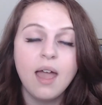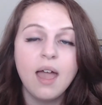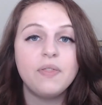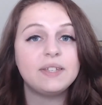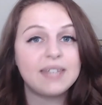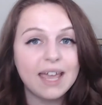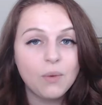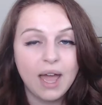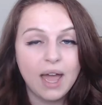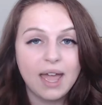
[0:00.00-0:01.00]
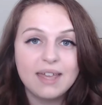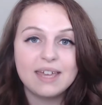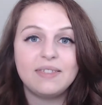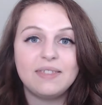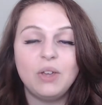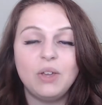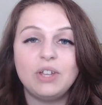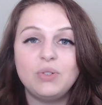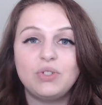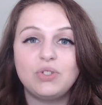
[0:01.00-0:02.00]
The second way that you
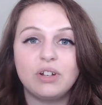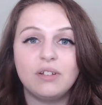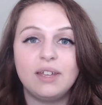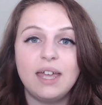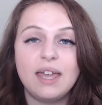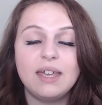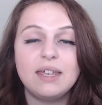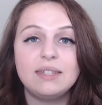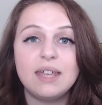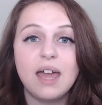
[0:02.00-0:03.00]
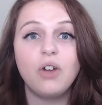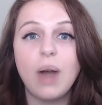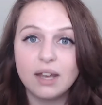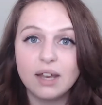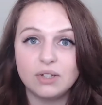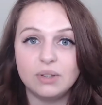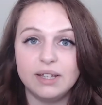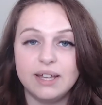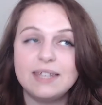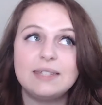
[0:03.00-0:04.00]
can use journaling is a gratitude
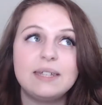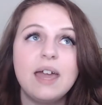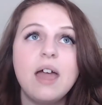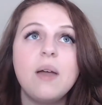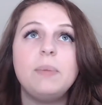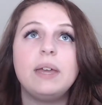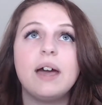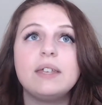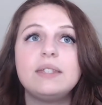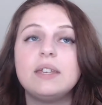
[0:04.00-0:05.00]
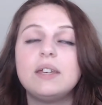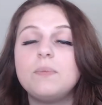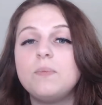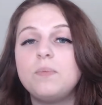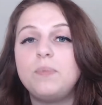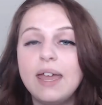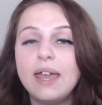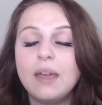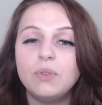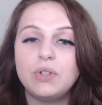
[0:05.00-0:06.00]
list, because being
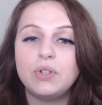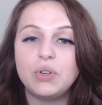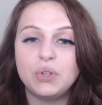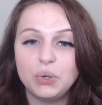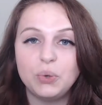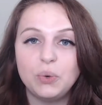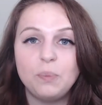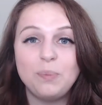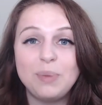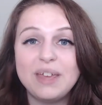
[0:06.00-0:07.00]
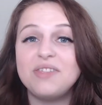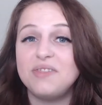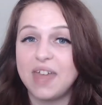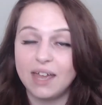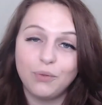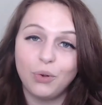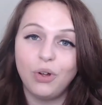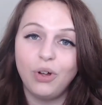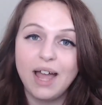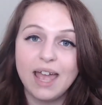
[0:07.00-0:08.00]
able to be
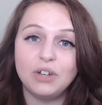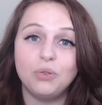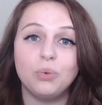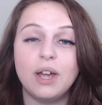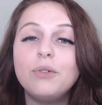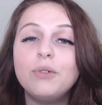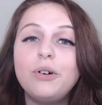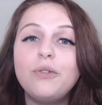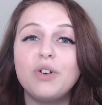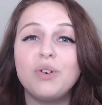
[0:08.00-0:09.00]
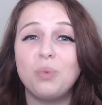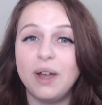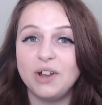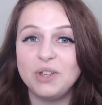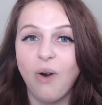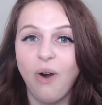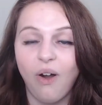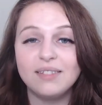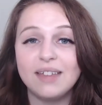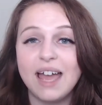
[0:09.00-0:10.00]
thankful and grateful for where you
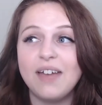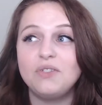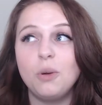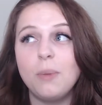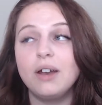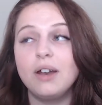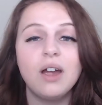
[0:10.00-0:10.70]
are in life, no matter